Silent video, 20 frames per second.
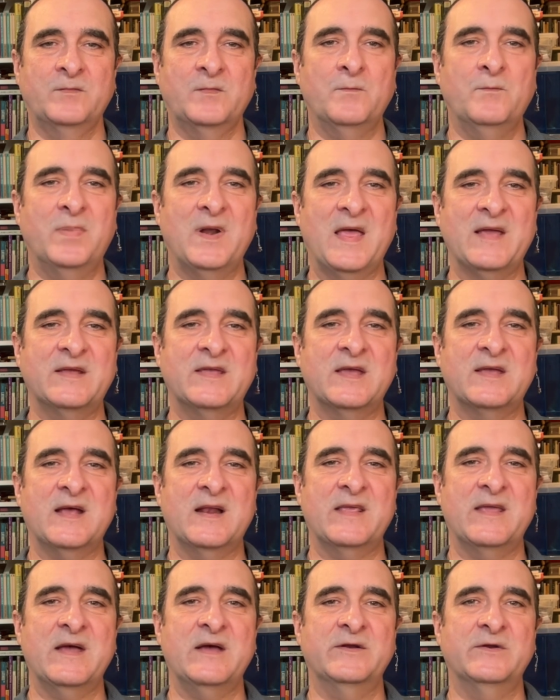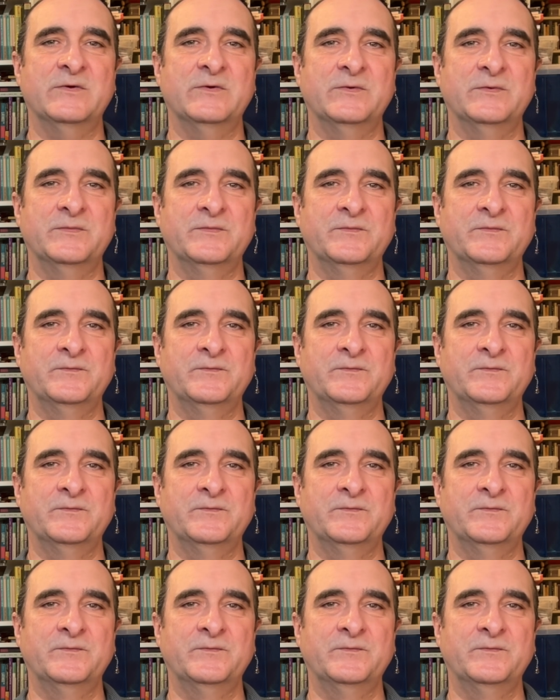Blanca Galeano,